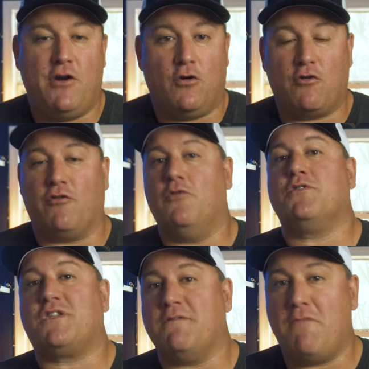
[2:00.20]
your
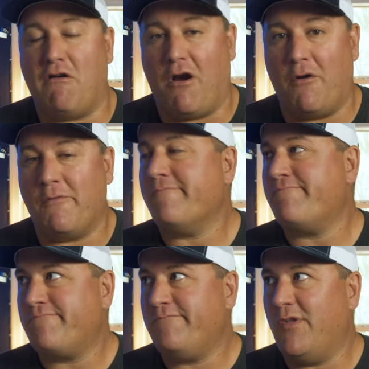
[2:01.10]
cruise tomorrow.
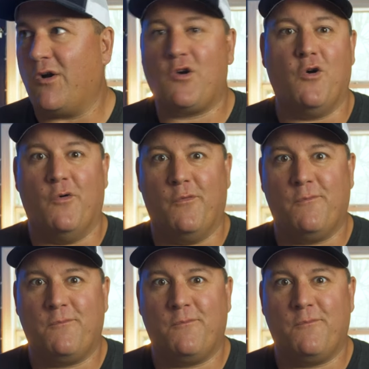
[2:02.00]
Not cool.